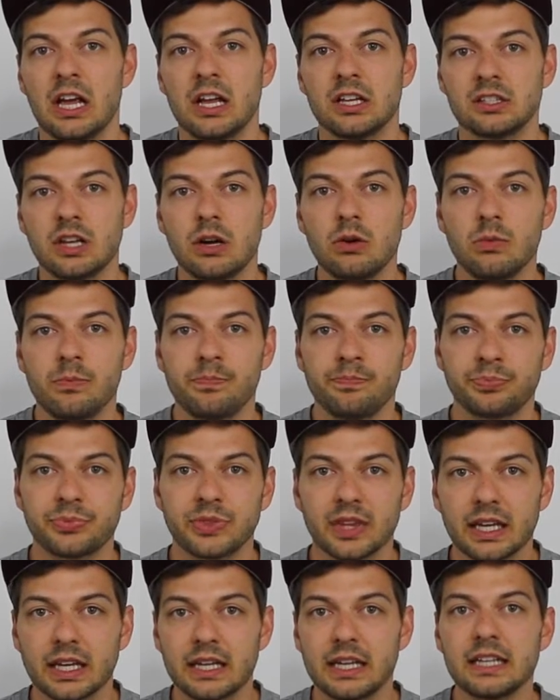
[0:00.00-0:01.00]
So
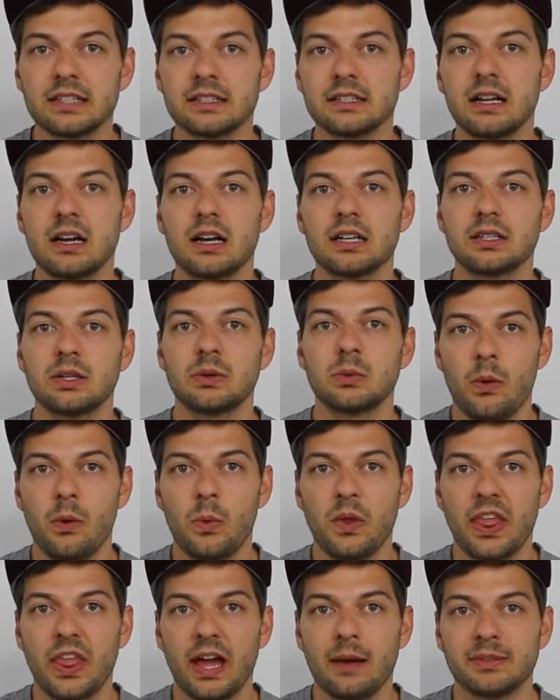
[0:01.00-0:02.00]
let's start
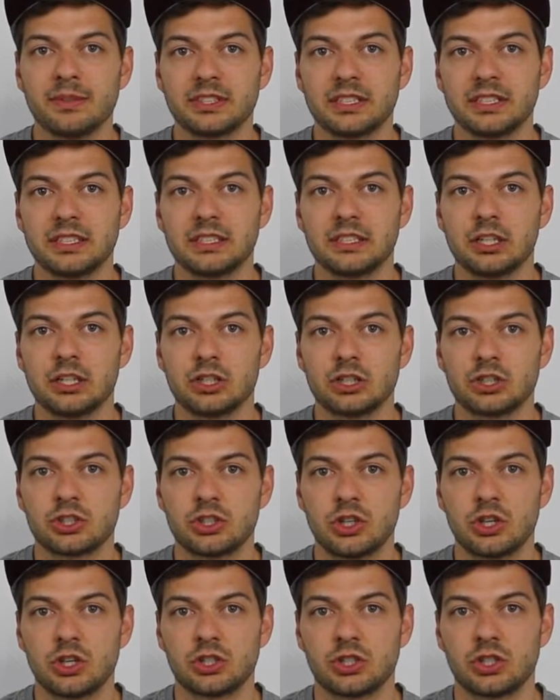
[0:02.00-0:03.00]
with Amazon
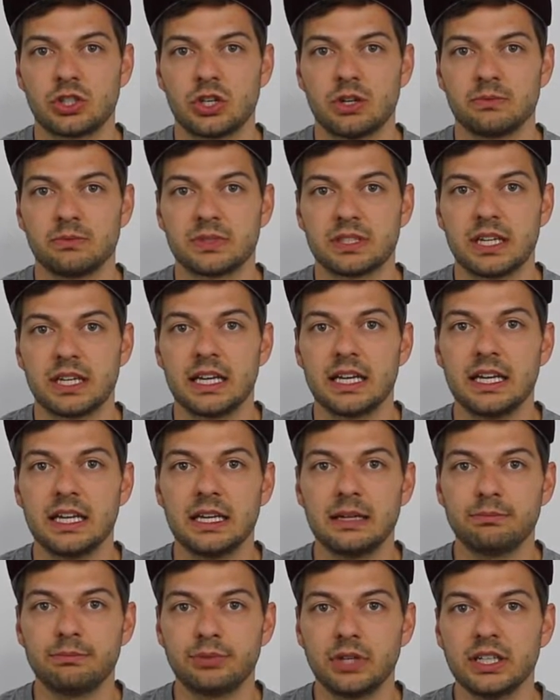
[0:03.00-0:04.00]
search terms.
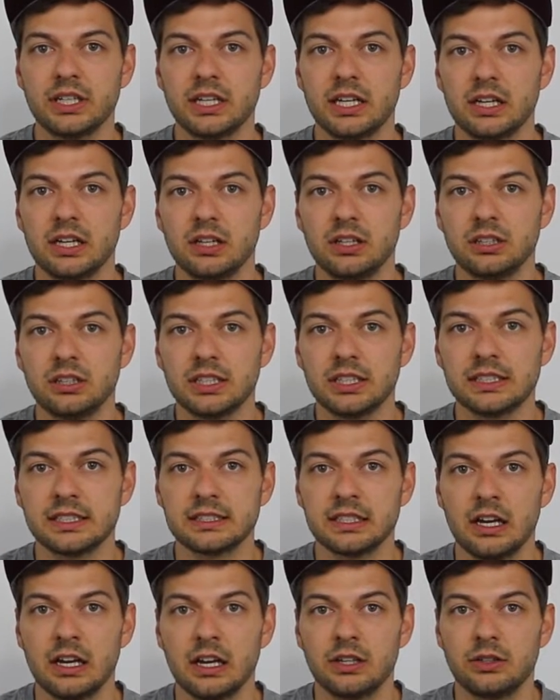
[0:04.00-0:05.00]
In Brand
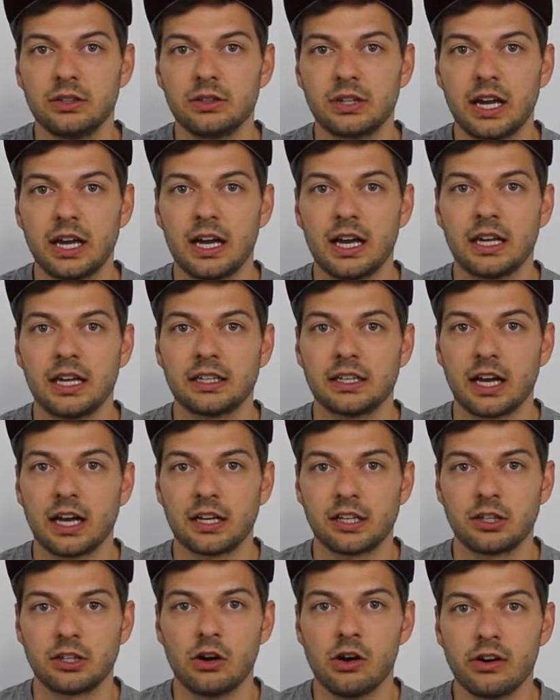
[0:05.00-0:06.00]
Analytics, you can
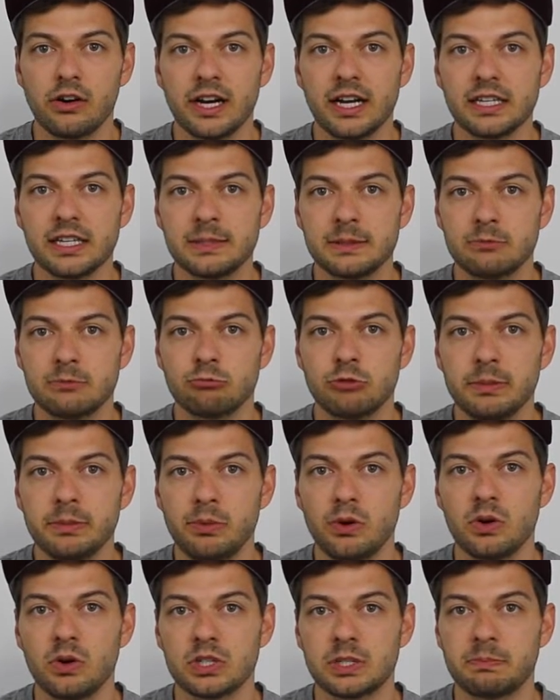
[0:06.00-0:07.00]
categorize
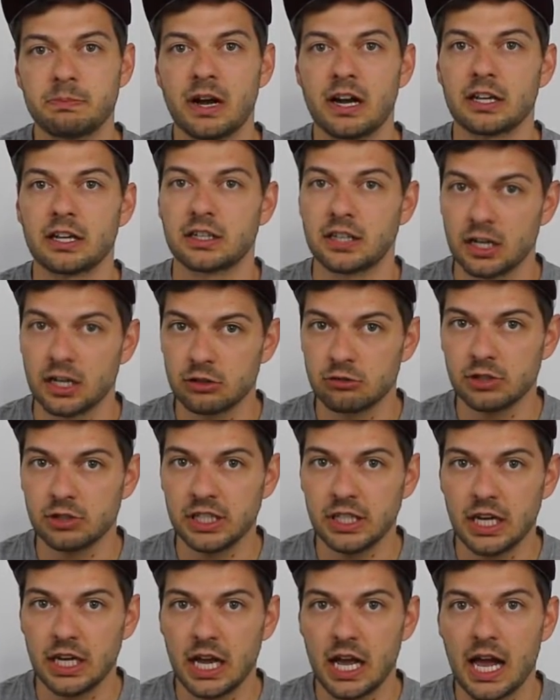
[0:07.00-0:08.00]
reports by
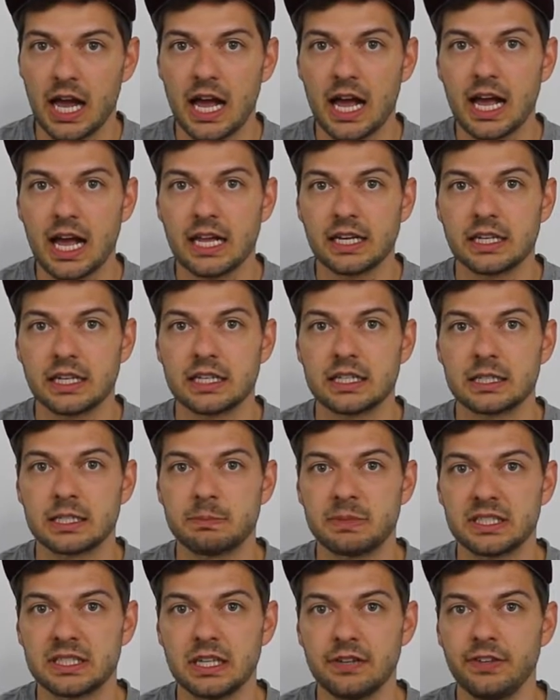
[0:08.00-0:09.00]
country and a
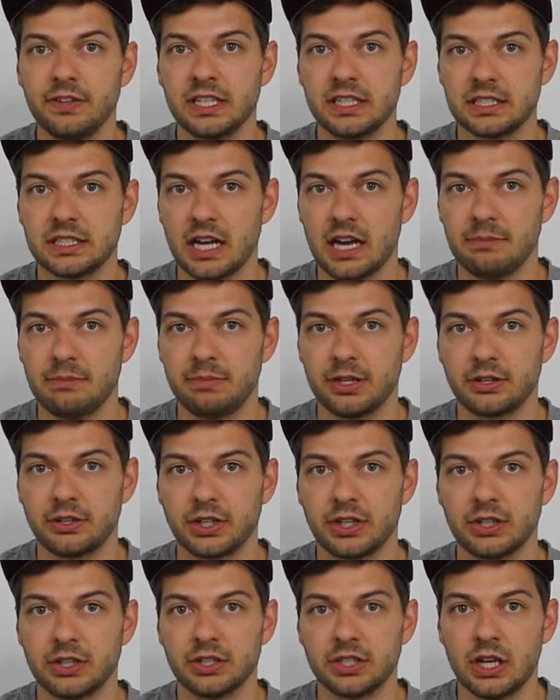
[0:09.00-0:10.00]
specific time
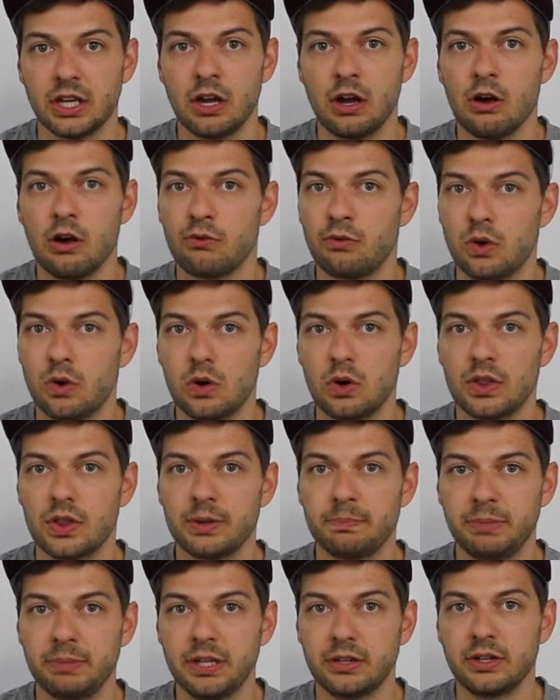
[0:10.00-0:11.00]
period. For
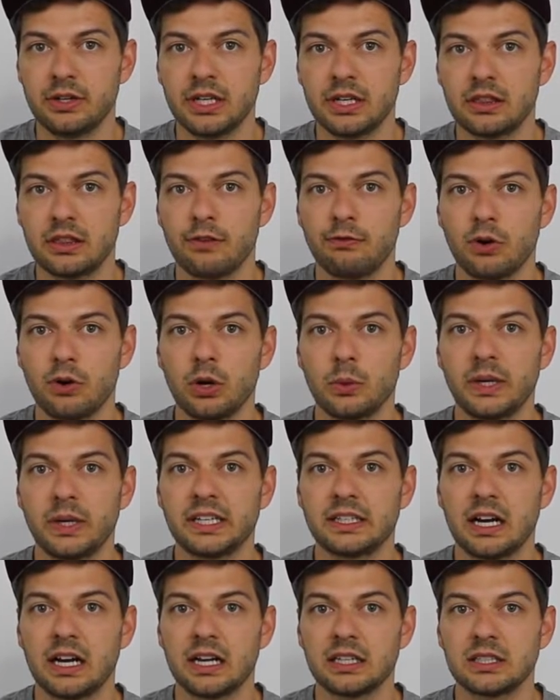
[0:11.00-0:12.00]
the period, the following
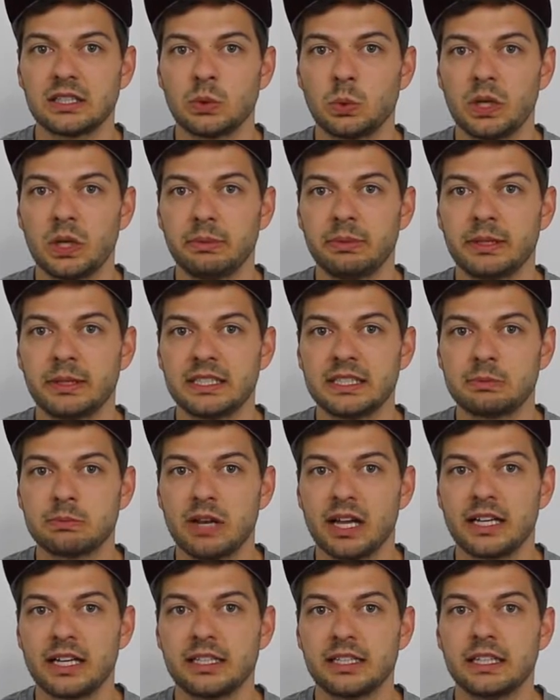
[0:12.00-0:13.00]
data will be
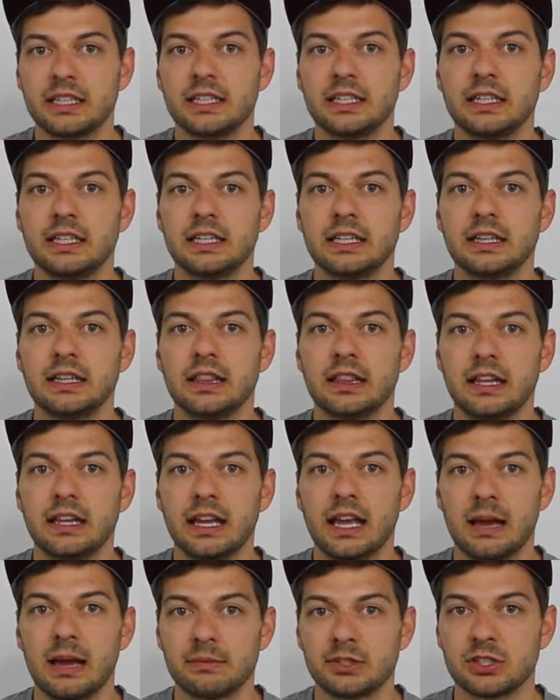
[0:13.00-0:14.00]
displayed in
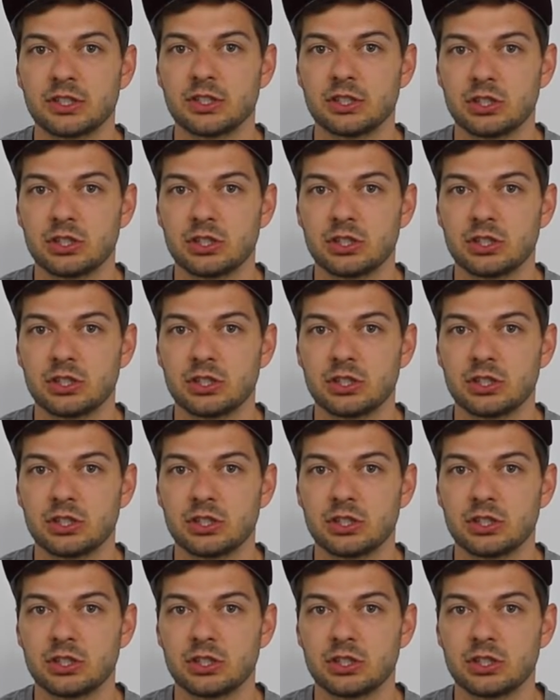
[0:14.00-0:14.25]
the Amazon